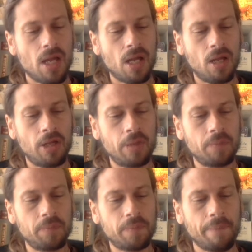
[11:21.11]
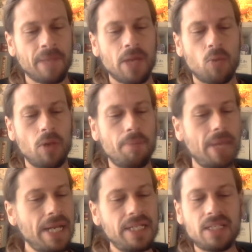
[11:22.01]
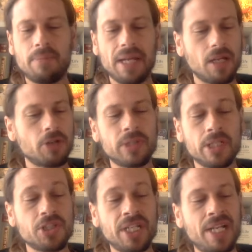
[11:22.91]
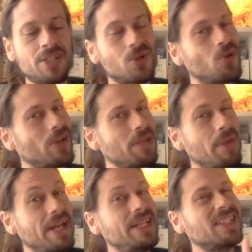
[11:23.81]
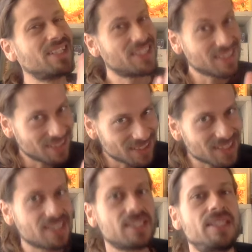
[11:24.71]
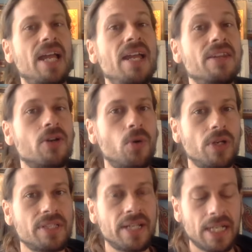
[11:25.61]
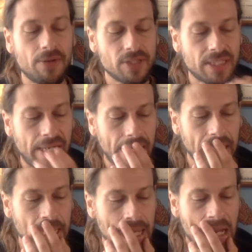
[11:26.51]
One may need to make a career change, or they may need to just stay the course, like I was saying.